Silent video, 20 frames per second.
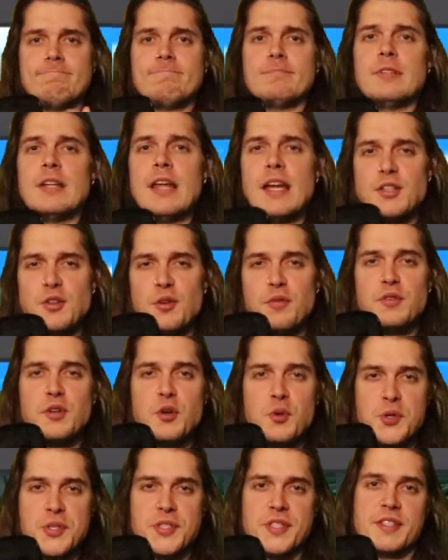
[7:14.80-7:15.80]
let your
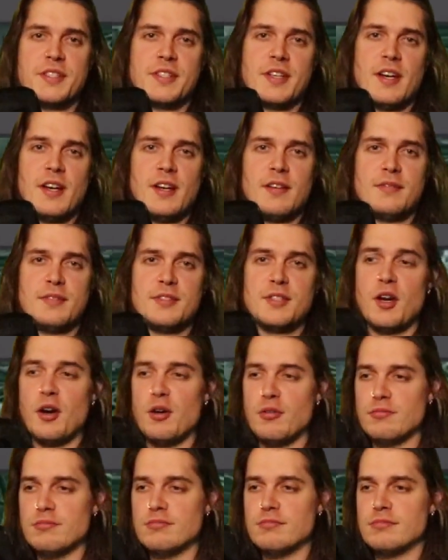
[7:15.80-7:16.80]
viewers decide.
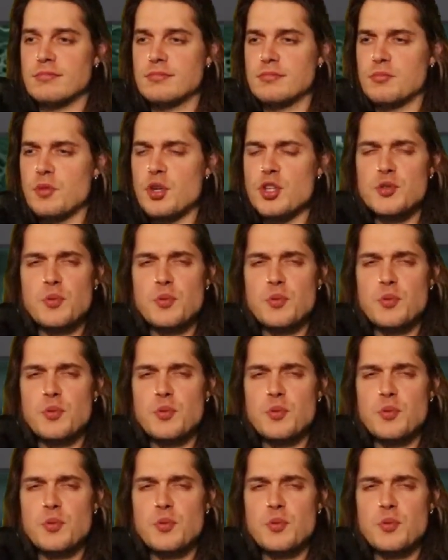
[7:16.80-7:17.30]
So, which